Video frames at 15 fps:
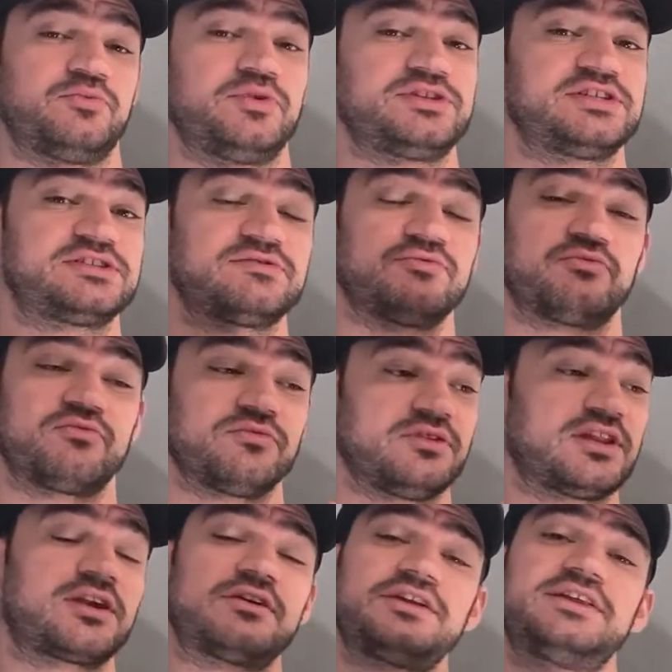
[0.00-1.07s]
which is
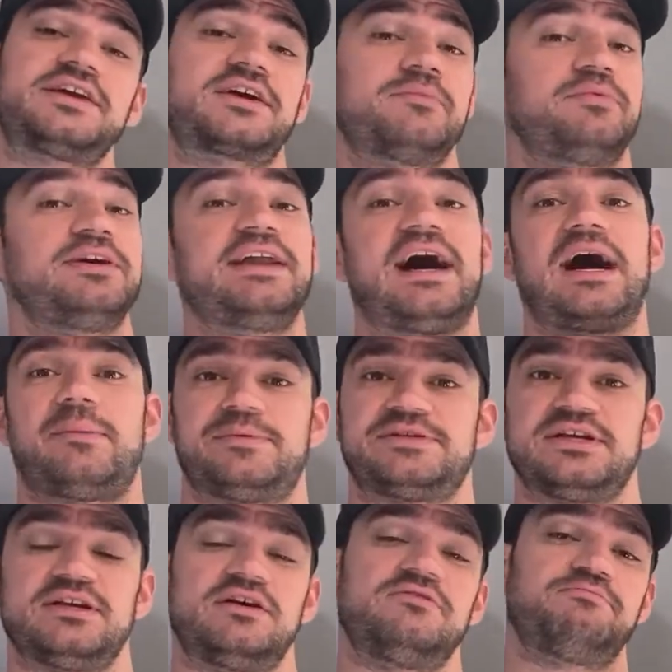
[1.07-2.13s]
literally the complete
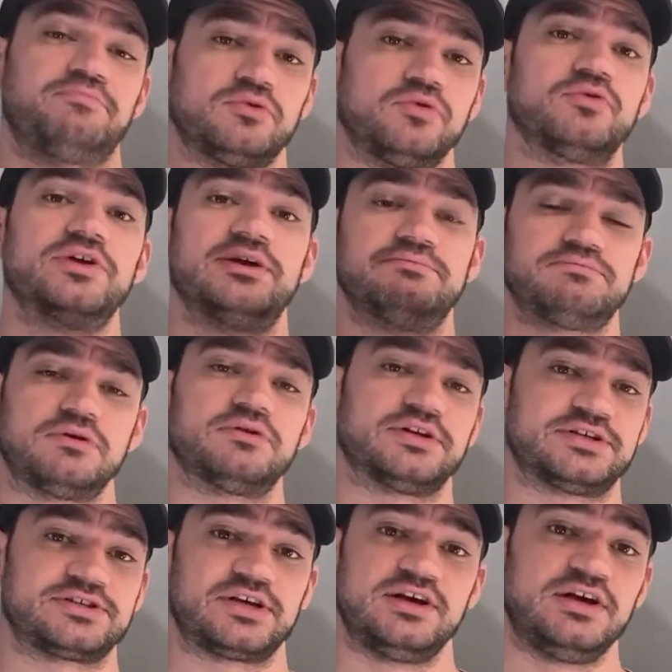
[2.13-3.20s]
opposite of bull and
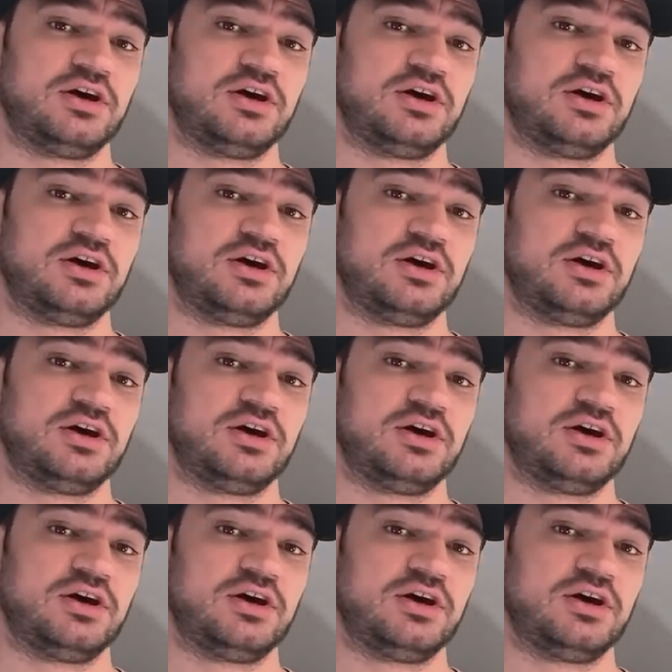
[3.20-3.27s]
bullish.